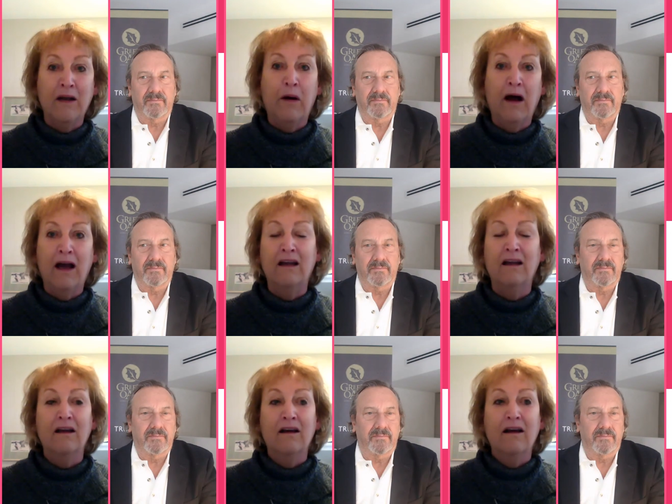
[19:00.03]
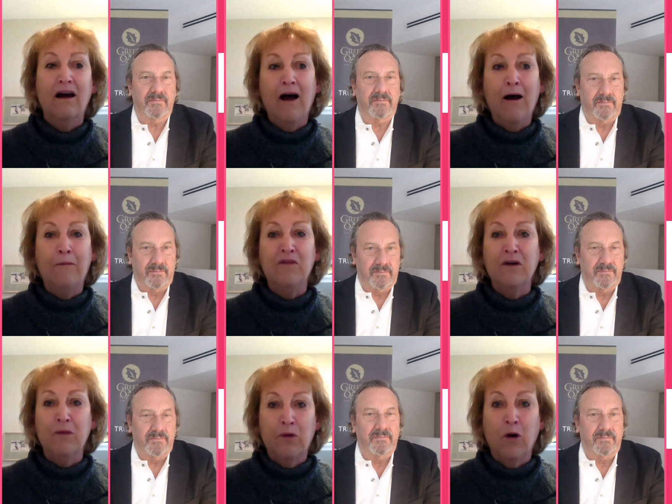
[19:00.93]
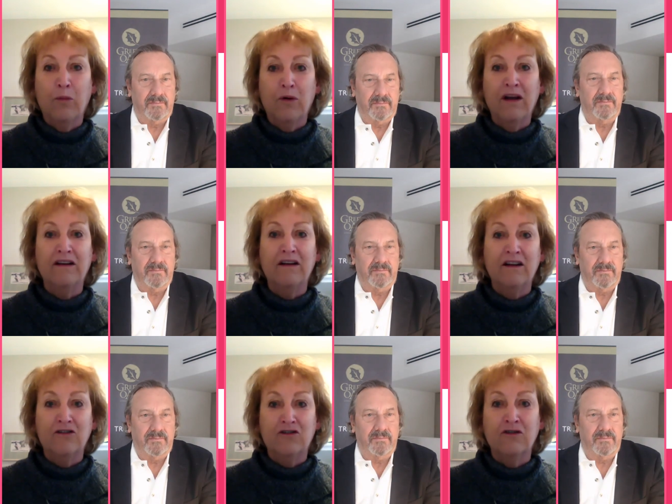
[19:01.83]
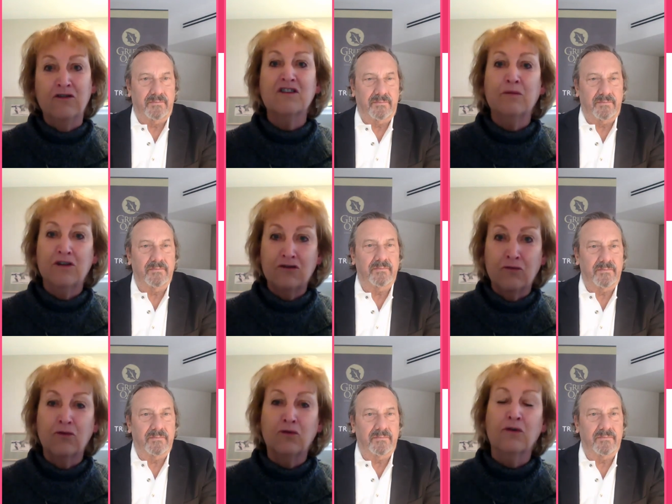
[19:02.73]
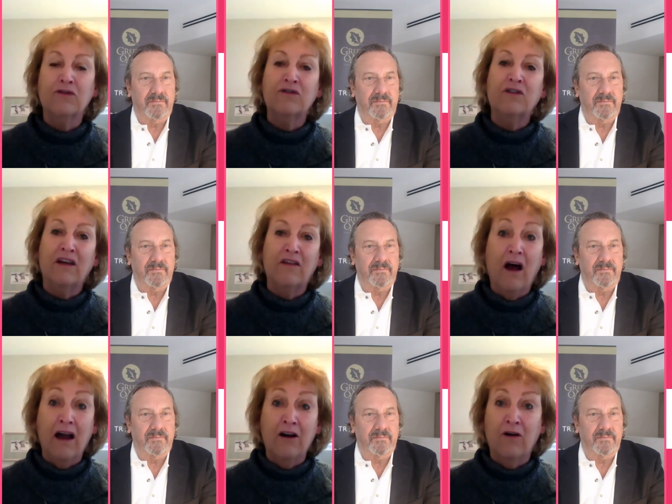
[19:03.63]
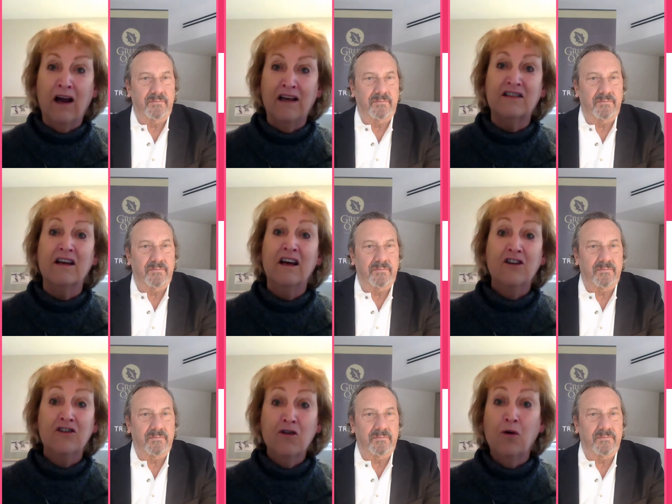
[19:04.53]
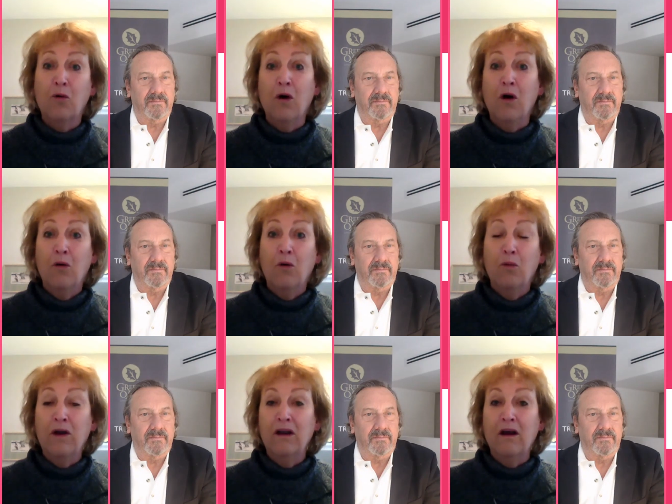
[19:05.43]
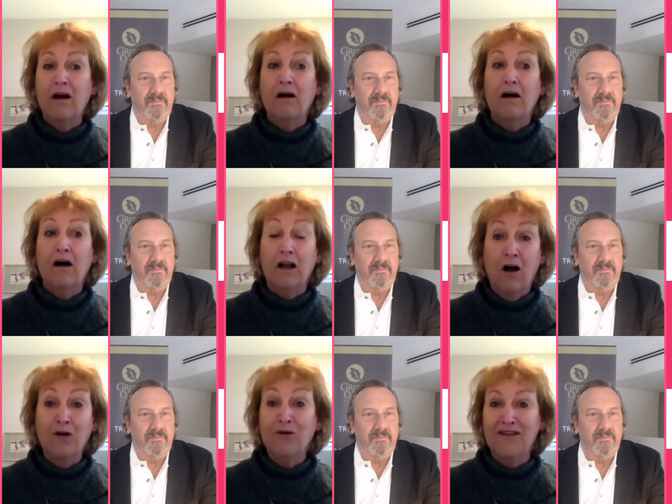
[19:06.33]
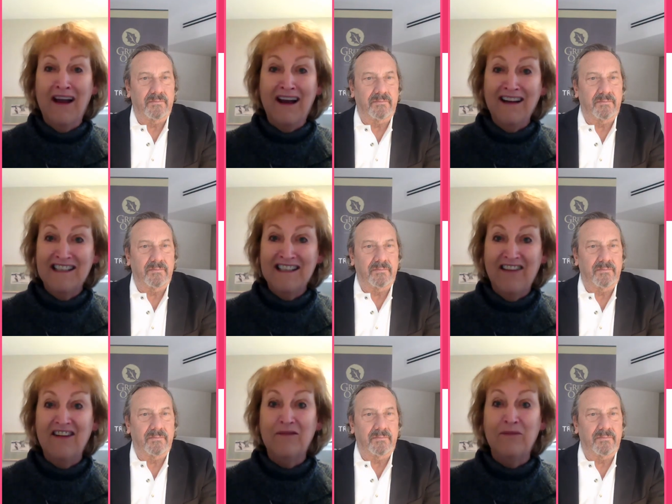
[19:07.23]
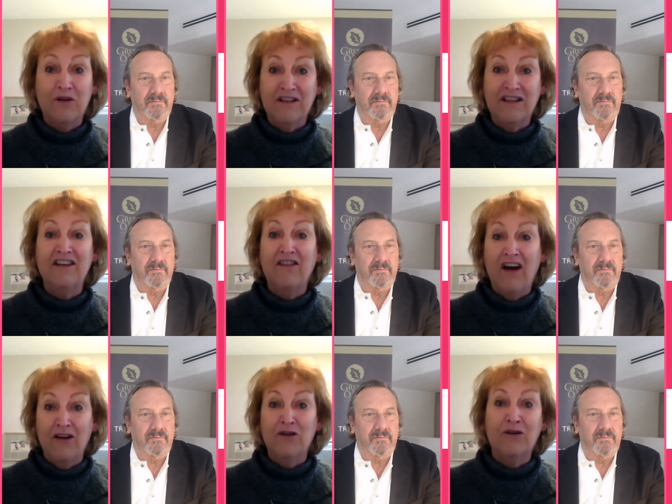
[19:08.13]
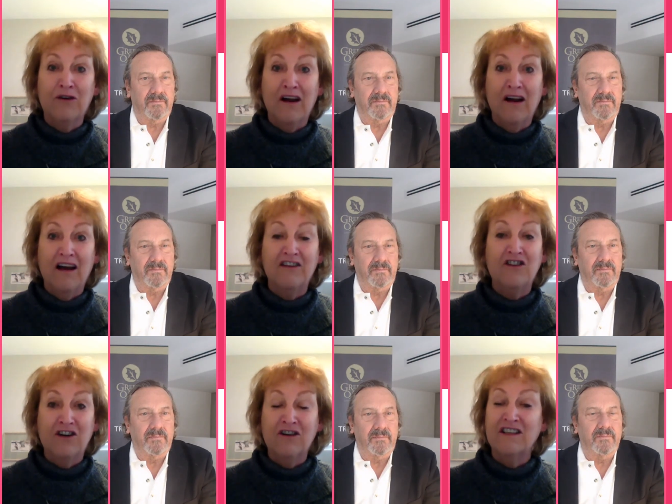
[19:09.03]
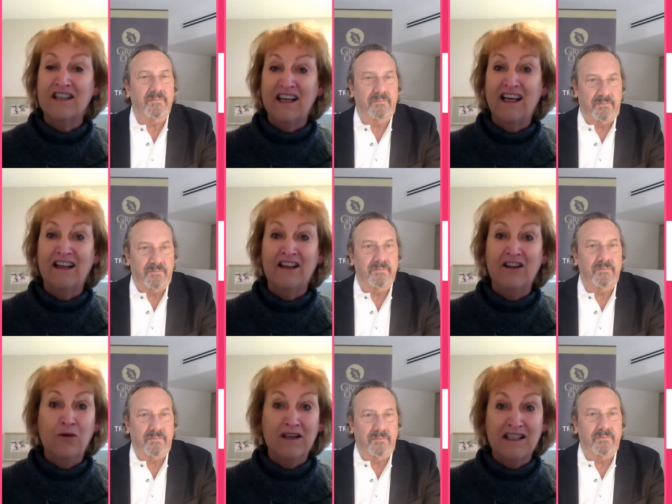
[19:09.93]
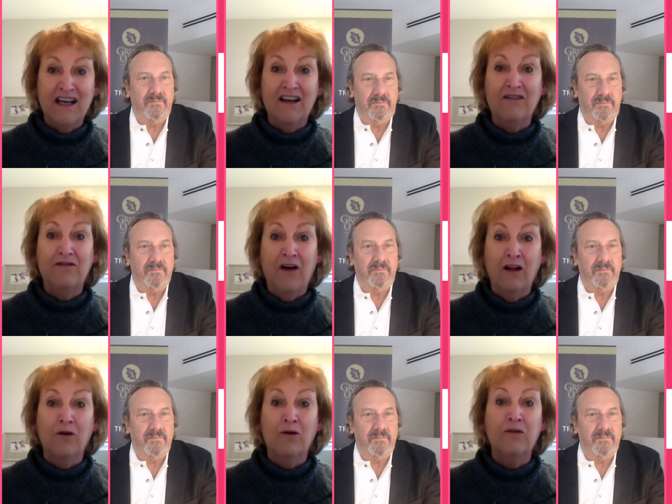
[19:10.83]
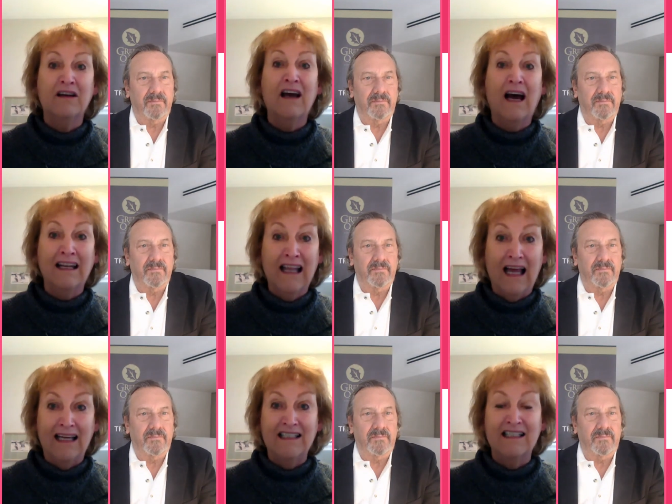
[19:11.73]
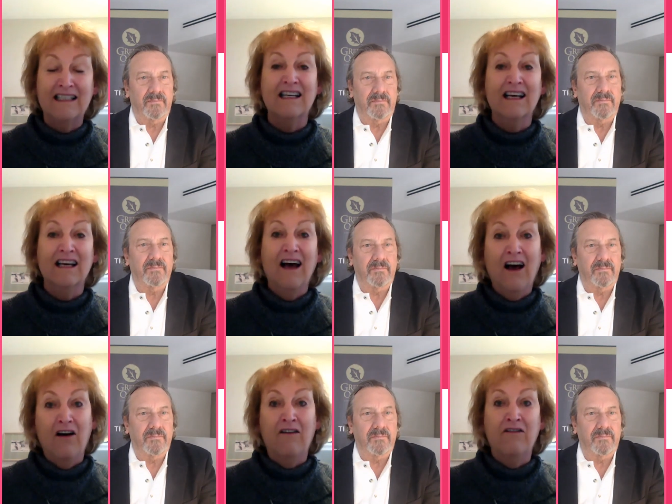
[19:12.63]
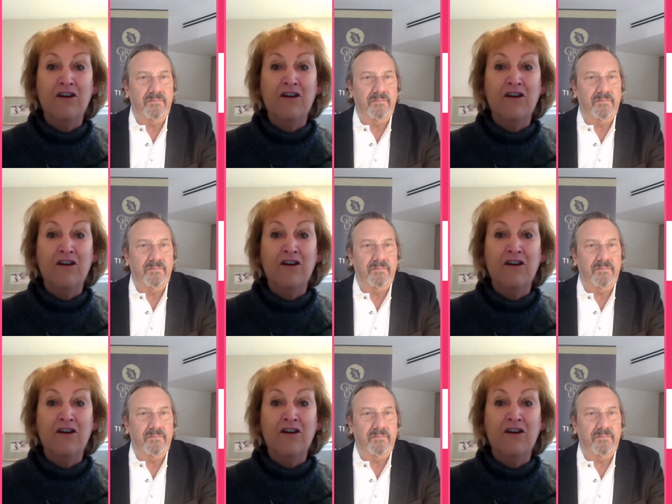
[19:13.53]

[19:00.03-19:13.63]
Speaker 1: by um, the appropriate insurance commission rules and the I R S. So we, along with ninety-seven percent of other uh, charities in the U S A, follow the guidelines of the